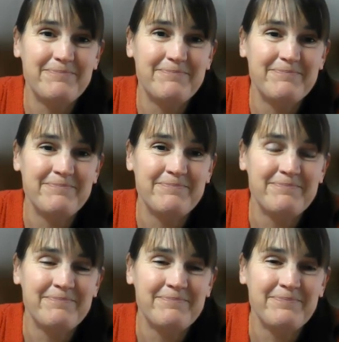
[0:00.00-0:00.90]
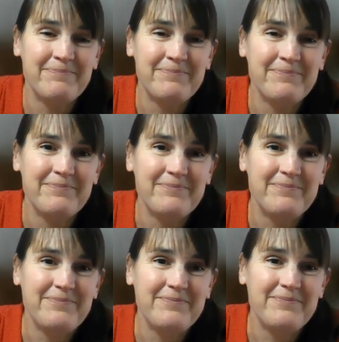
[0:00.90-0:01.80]

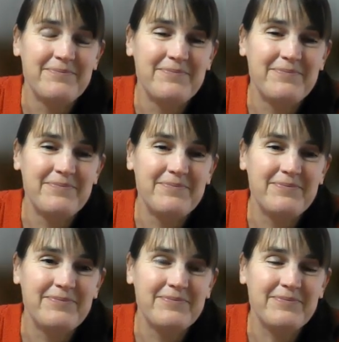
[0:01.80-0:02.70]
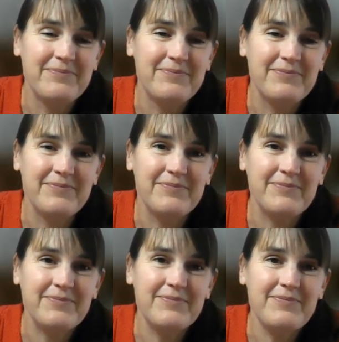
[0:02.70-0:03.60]

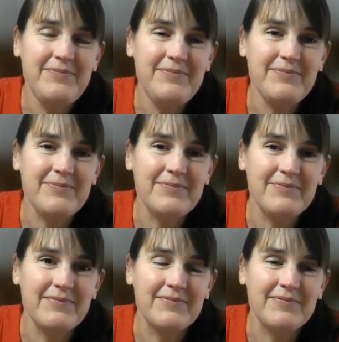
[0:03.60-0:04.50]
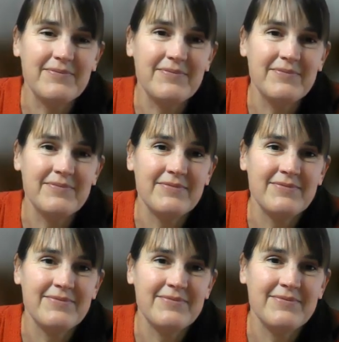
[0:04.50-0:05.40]

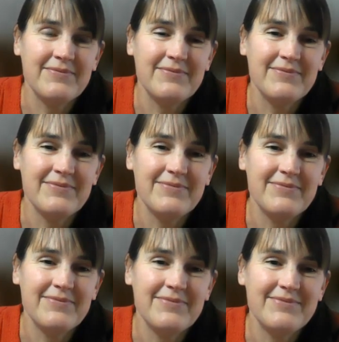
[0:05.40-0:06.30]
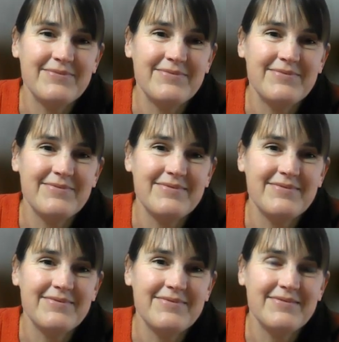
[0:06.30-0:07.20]

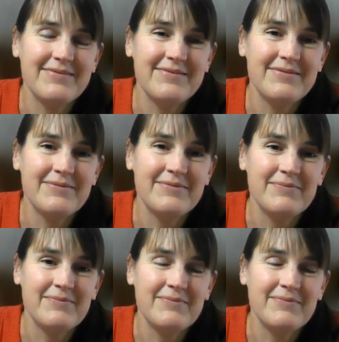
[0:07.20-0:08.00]
[no speech]